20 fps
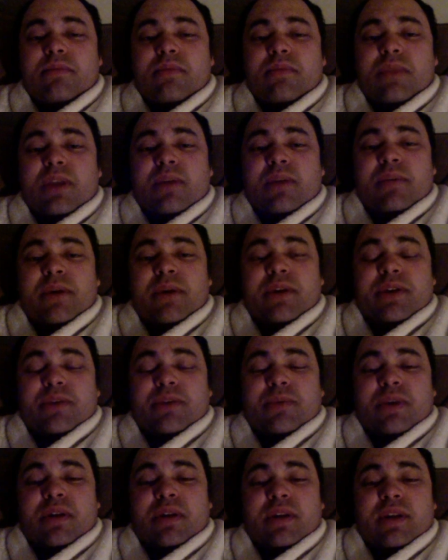I might as
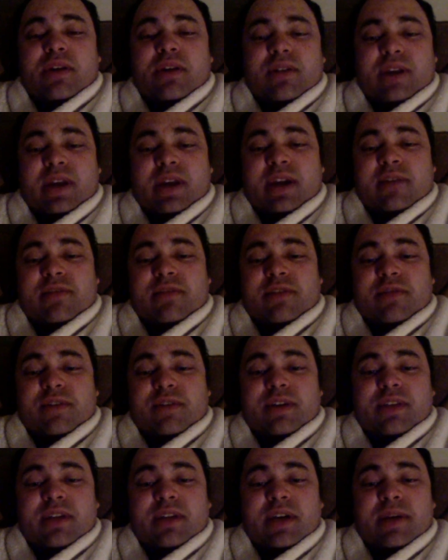well now that I have the free
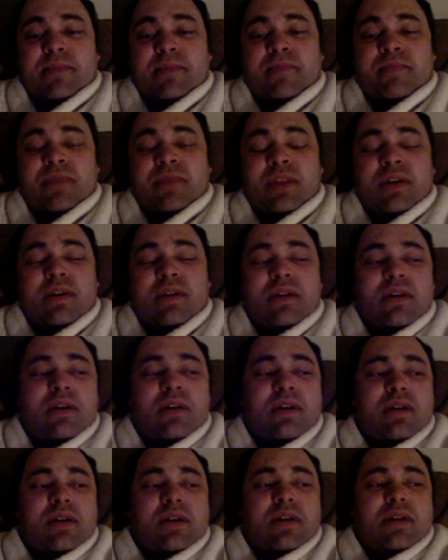time.
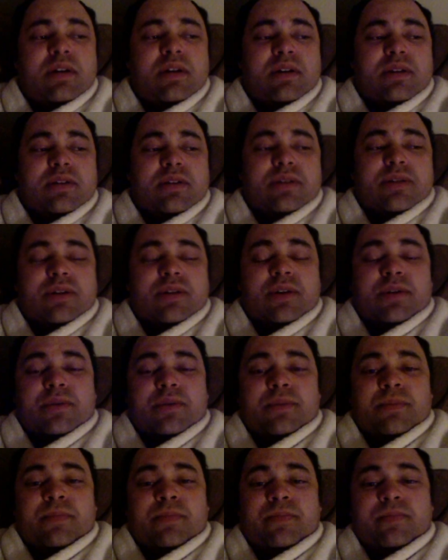So,
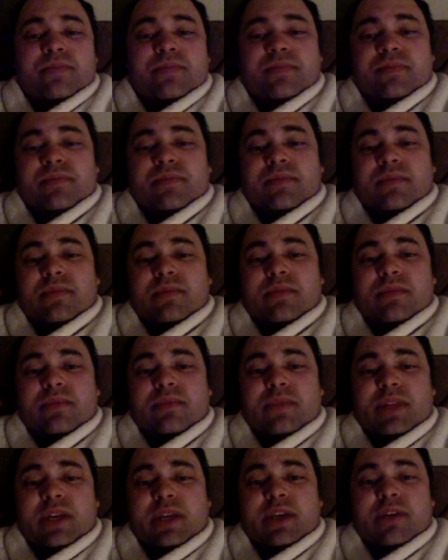
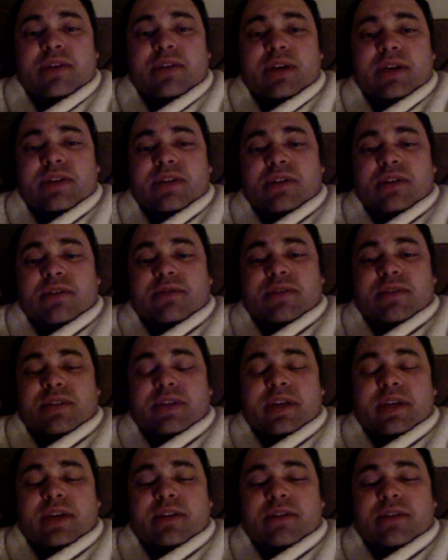thank you guys all for
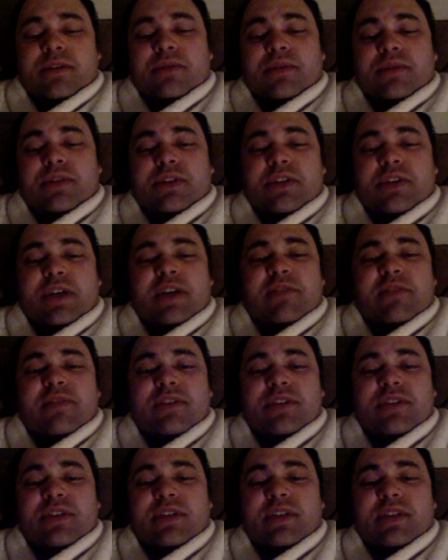staying tuned to
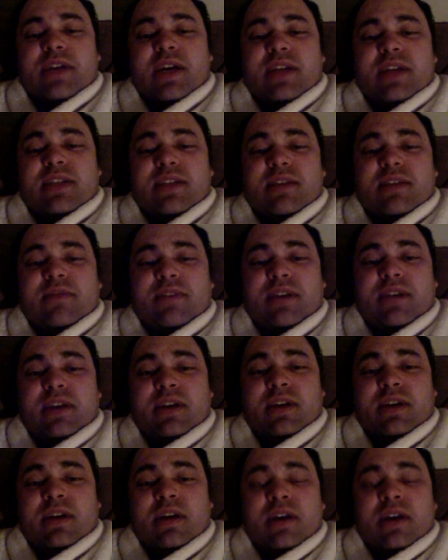
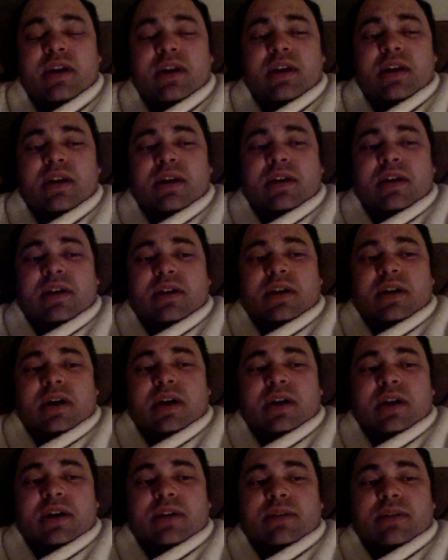jackvision.tv.
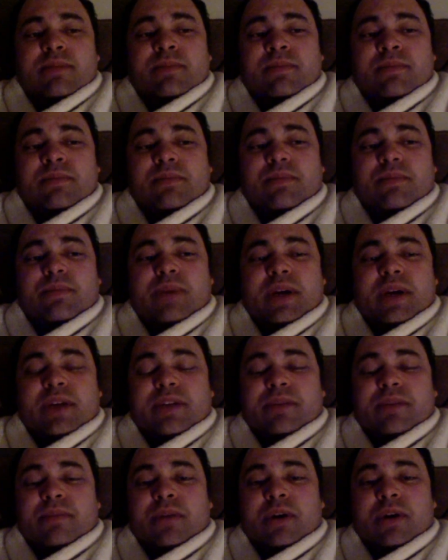Um, by
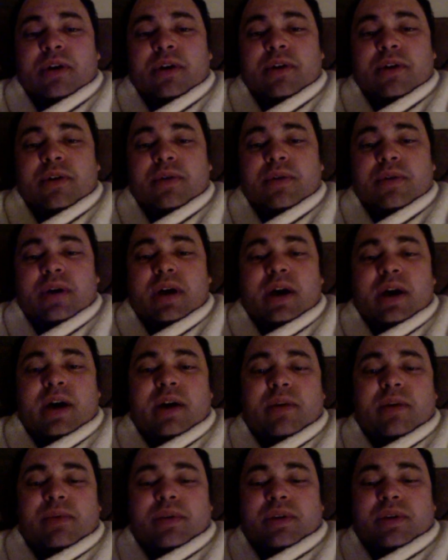tomorrow,
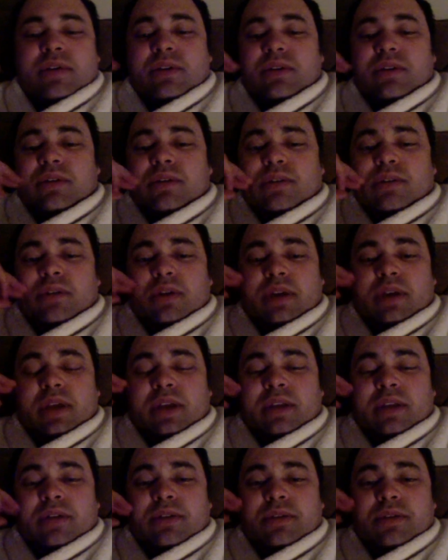I will look
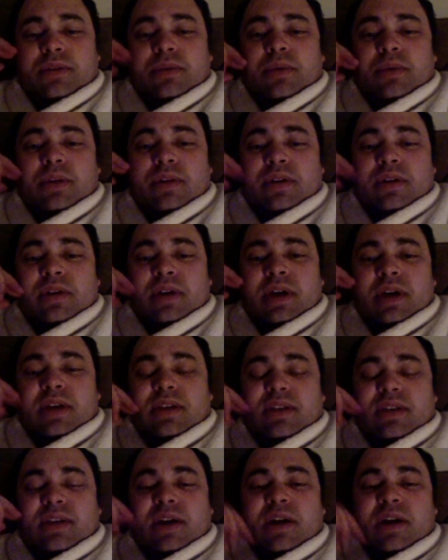into whether or not
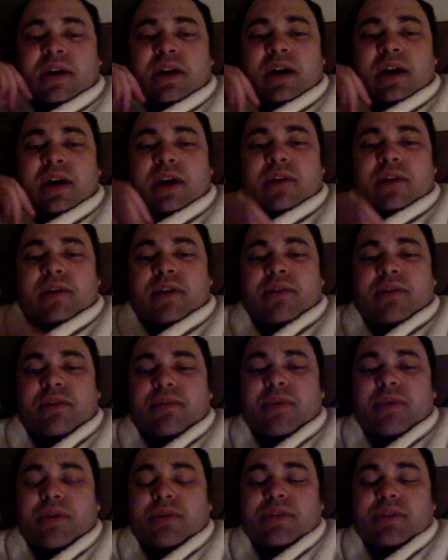Sarah got around to
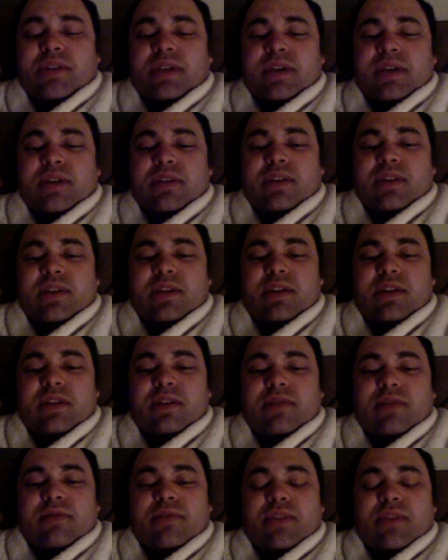posting the
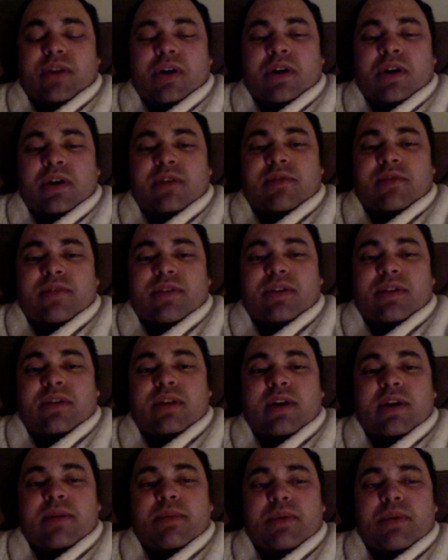vlog for the
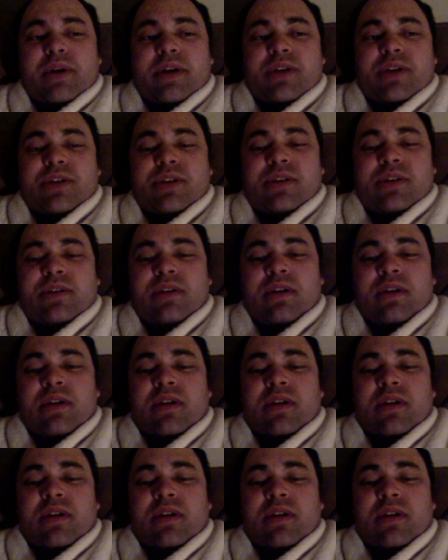collaboration.